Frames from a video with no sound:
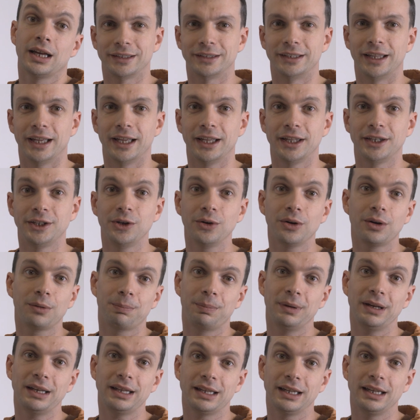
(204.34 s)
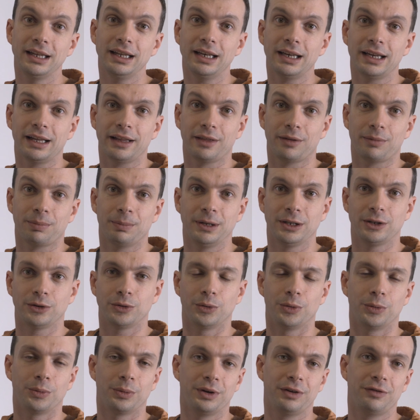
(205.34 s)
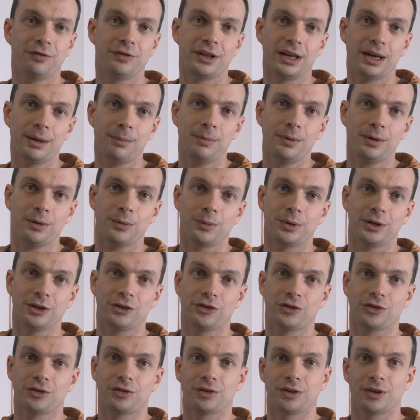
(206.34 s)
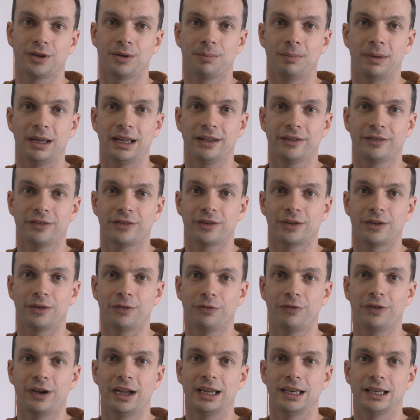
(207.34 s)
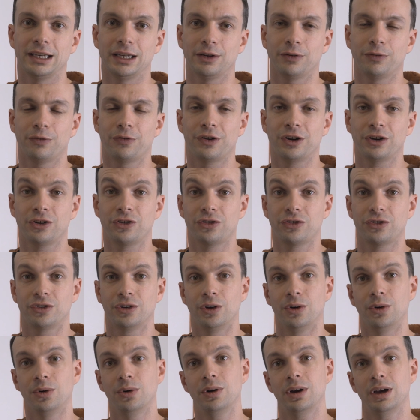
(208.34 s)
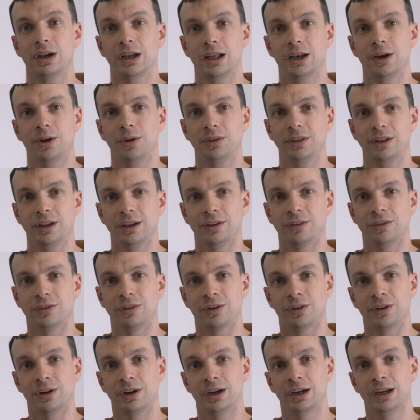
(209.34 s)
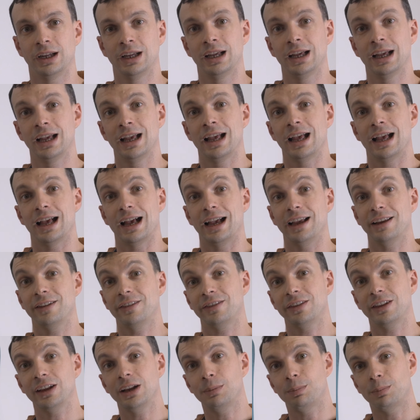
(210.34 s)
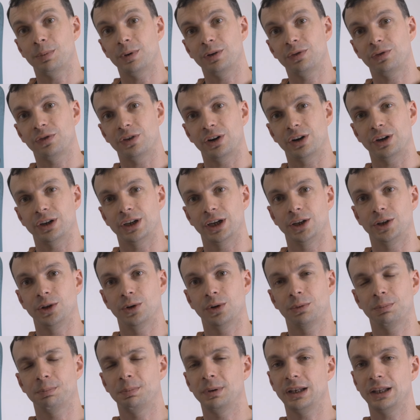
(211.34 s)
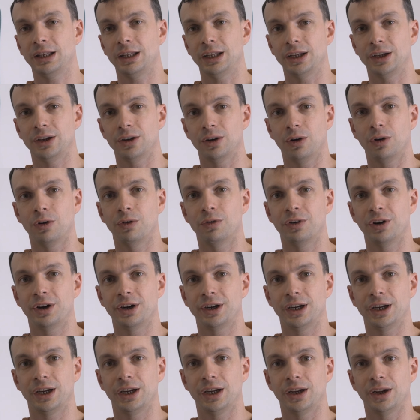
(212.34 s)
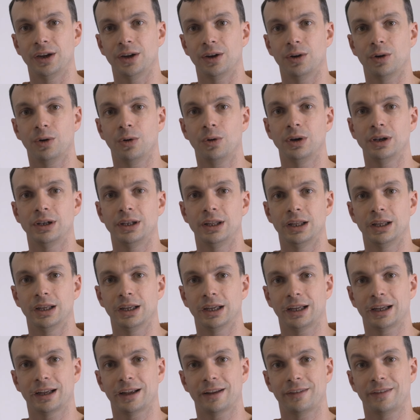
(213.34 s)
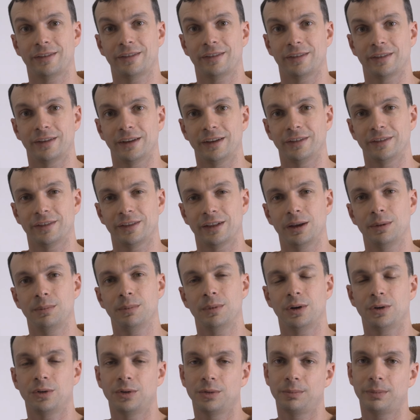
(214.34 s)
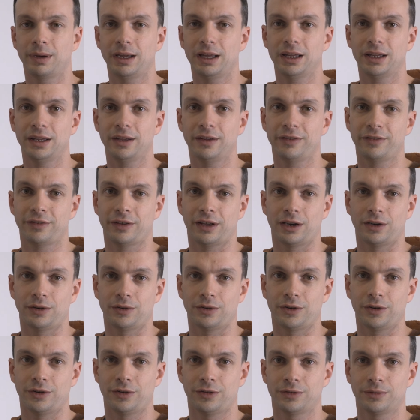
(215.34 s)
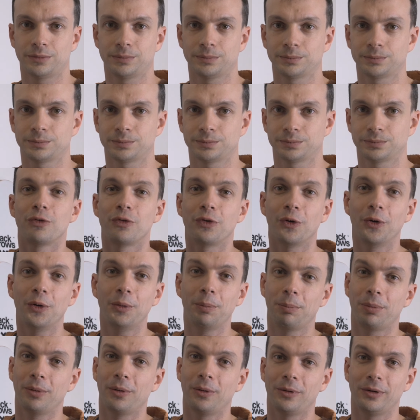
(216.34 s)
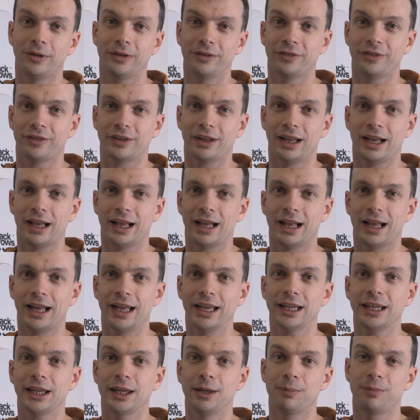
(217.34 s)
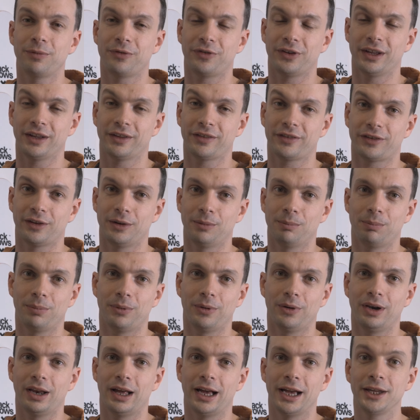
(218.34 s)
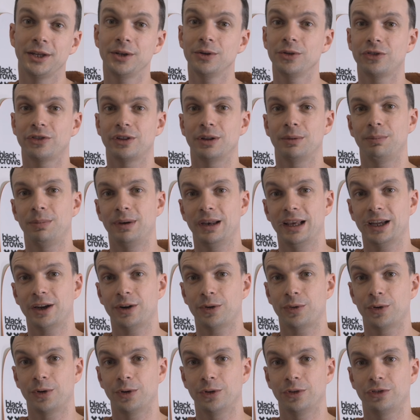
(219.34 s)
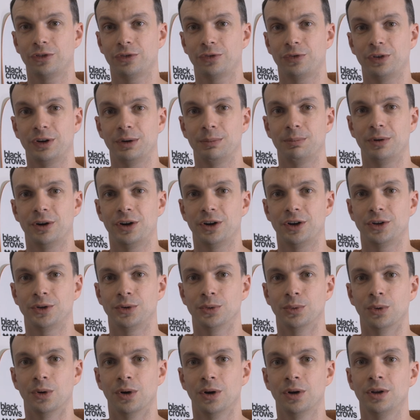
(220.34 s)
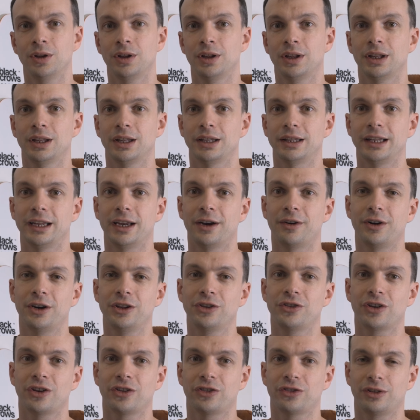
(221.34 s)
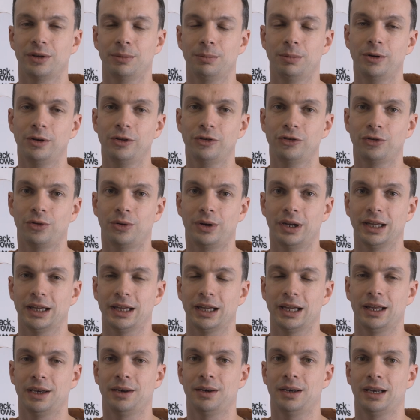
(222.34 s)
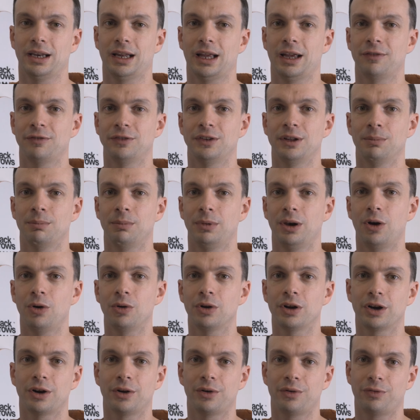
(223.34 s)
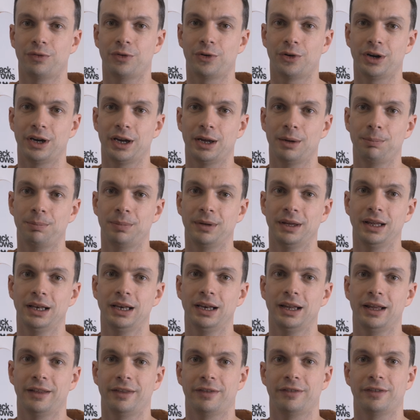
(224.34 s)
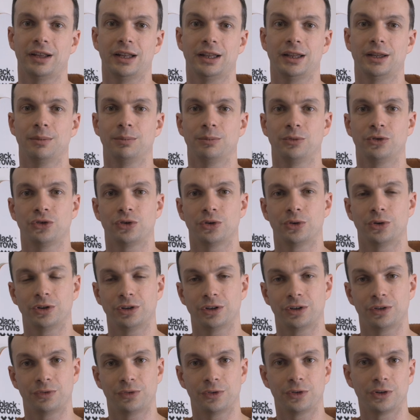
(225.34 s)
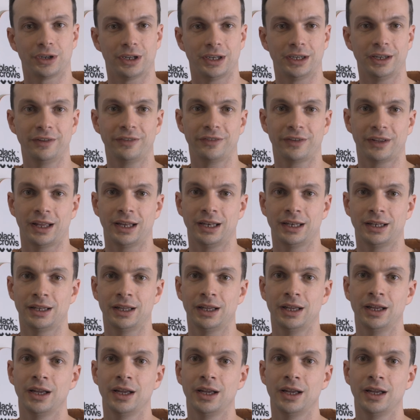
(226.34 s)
The Duke PT lets me tour with them, which makes finding fresh snow a lot easier. I still prefer the Duke PT over the old cast system on my Senders. For poles, I keep things simple. I use the Black Rose Freebird Duo. They are adjustable, so I can have them longer for the uphill and set them shorter for the descent,